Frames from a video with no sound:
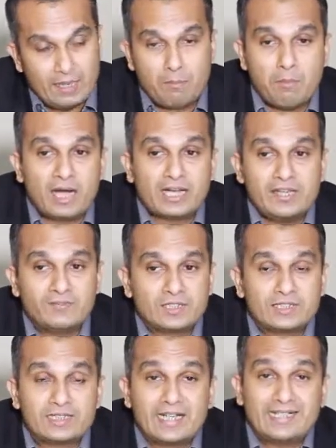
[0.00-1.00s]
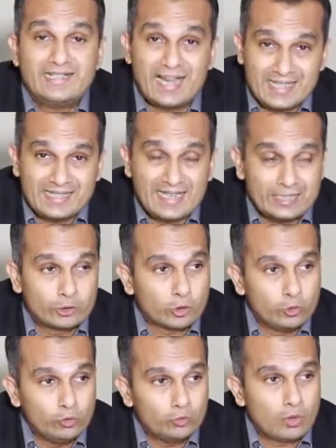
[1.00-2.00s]
But if the threat does get
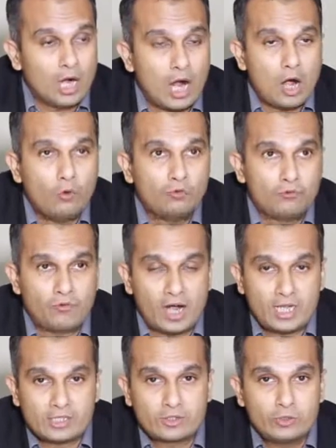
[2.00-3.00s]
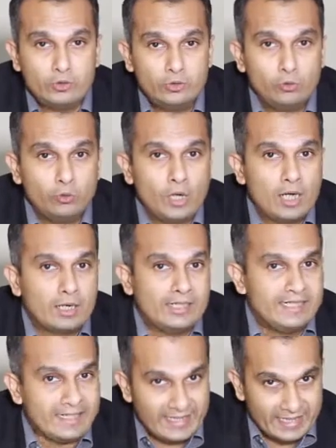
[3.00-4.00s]
through, how fast do you
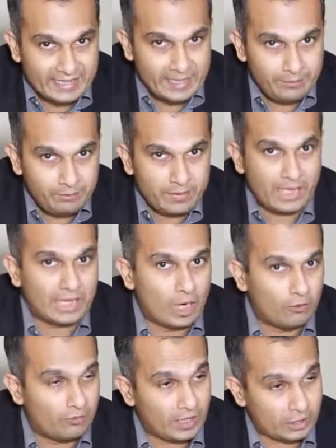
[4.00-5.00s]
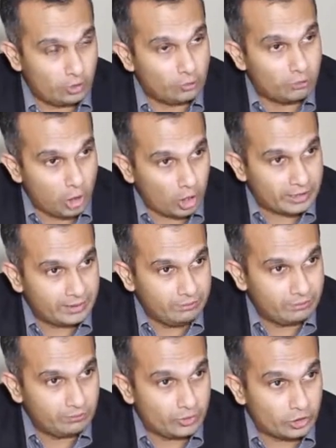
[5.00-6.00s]
detect them and how fast do you block
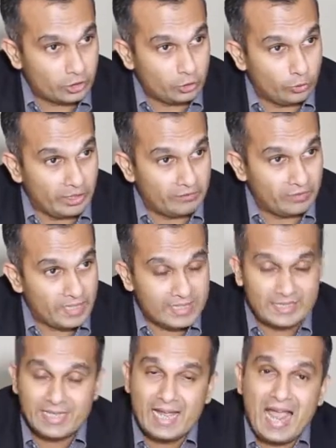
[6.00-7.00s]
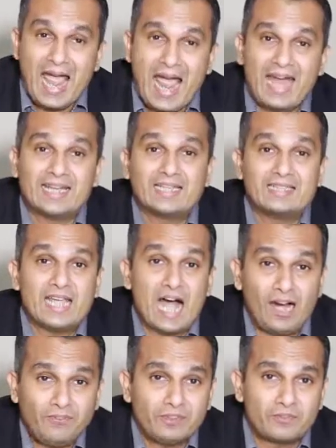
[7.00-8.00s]
them, which is the during phase, and the
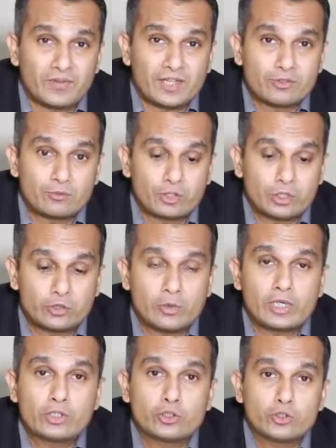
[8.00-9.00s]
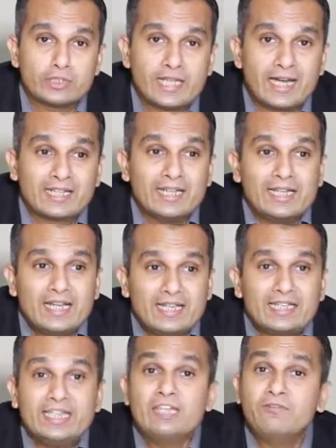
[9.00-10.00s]
after phase, which is you ensure that
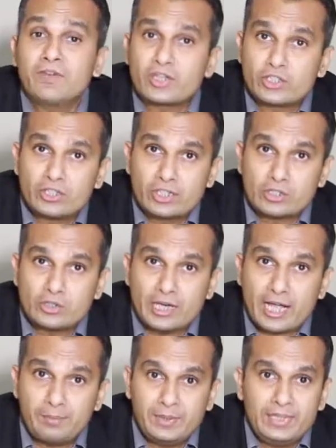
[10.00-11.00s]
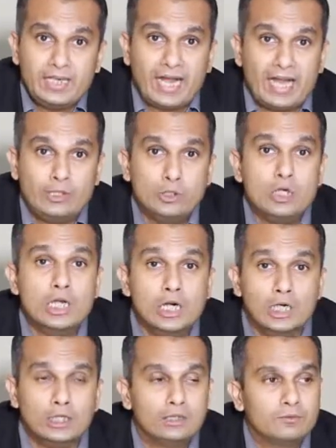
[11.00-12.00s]
reinfection does not happen and you
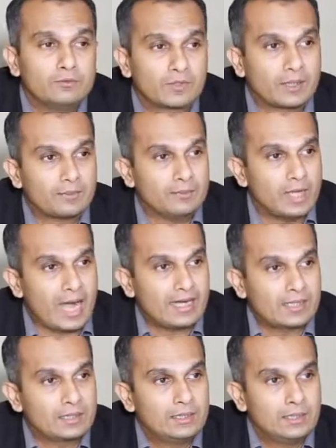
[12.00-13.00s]
learn from that